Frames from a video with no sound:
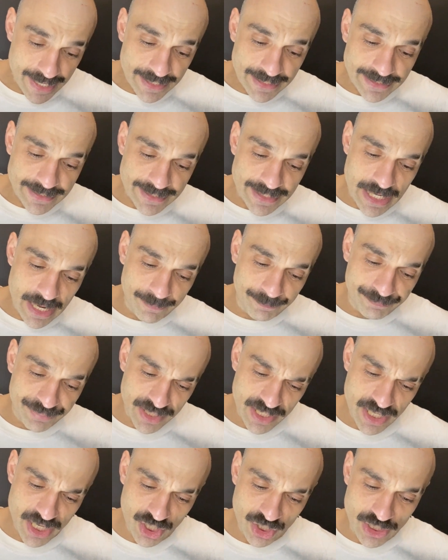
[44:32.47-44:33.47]
he
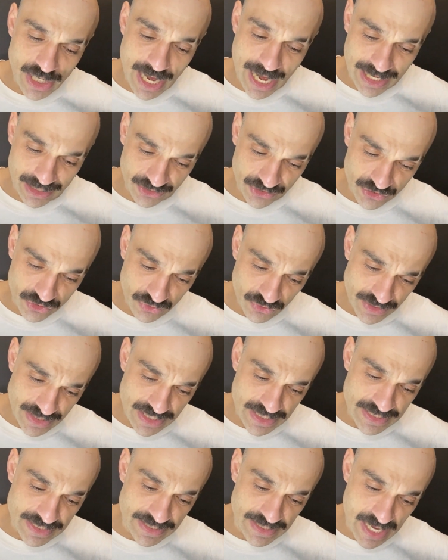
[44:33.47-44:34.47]
appeared anxious
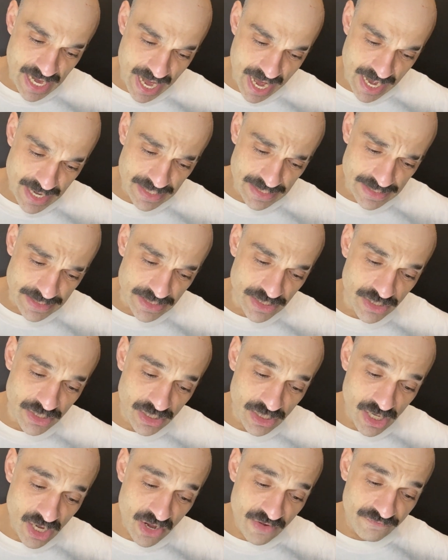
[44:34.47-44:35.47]
and tense
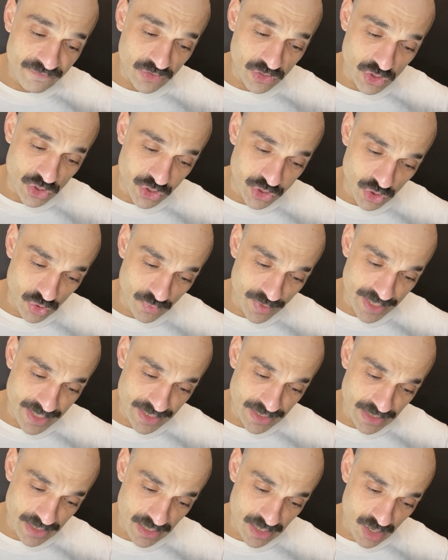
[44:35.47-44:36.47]
for
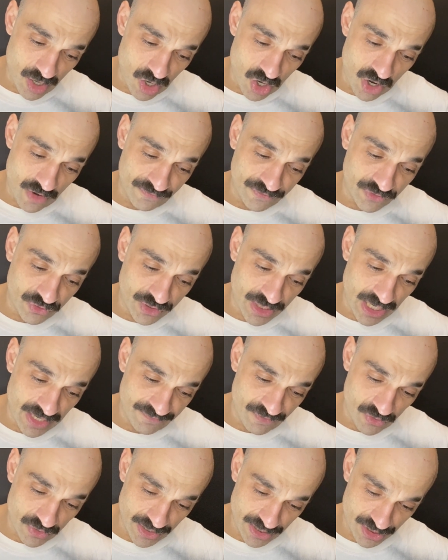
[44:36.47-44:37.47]
during of
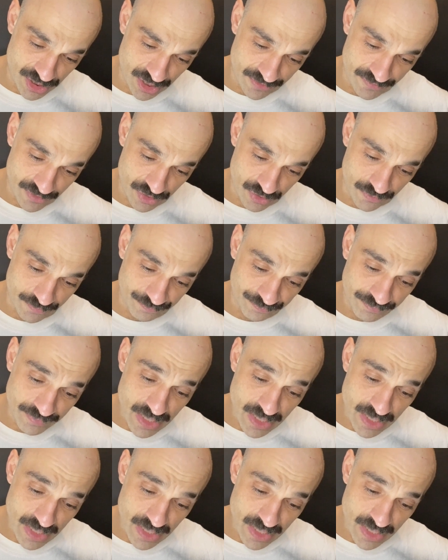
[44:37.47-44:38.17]
telephone interview.